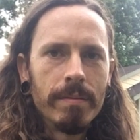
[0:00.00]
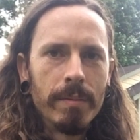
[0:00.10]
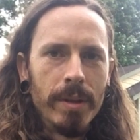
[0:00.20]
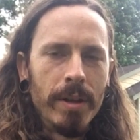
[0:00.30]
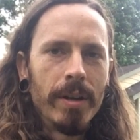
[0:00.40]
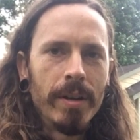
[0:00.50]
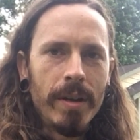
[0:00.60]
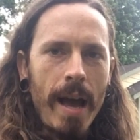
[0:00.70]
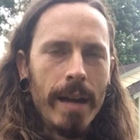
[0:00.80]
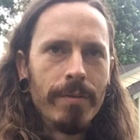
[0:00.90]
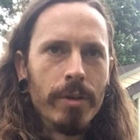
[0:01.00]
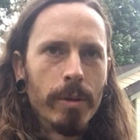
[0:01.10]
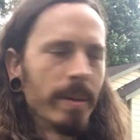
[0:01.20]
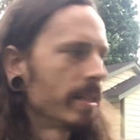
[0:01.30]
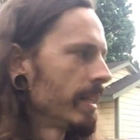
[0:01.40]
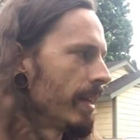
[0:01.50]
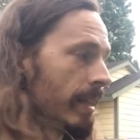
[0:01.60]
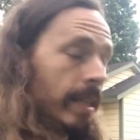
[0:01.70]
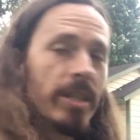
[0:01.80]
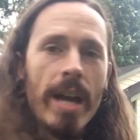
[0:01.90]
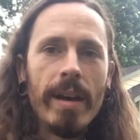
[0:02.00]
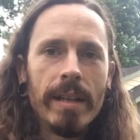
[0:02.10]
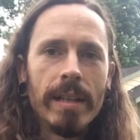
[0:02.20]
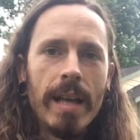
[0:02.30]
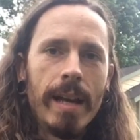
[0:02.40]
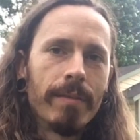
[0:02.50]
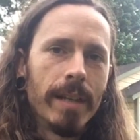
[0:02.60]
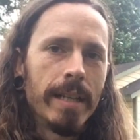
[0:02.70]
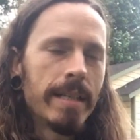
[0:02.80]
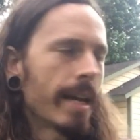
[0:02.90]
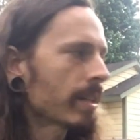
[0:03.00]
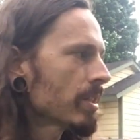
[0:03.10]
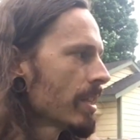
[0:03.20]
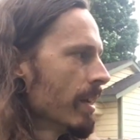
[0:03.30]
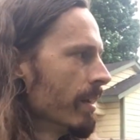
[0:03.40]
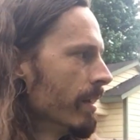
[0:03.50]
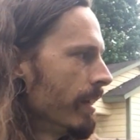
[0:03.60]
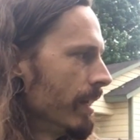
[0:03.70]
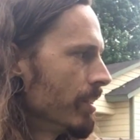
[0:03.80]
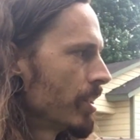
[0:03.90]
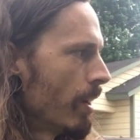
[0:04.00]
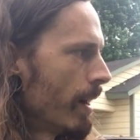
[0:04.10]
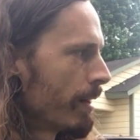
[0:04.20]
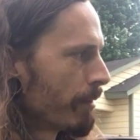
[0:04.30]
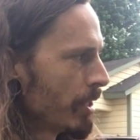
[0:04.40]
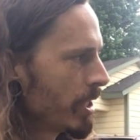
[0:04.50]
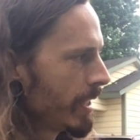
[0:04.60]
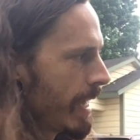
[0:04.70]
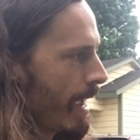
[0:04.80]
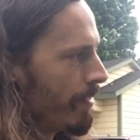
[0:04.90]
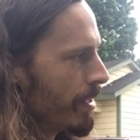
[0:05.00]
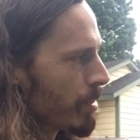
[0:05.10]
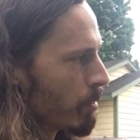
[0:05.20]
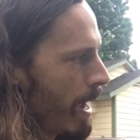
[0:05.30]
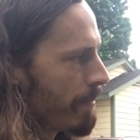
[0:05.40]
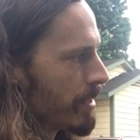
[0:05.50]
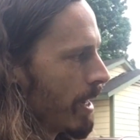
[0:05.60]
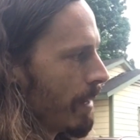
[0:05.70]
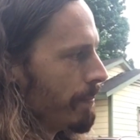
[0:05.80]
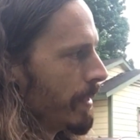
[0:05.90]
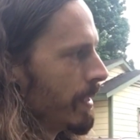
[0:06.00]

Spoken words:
When they're out of dormancy, they leach out a lot of latex. And so I originally had this wrapped up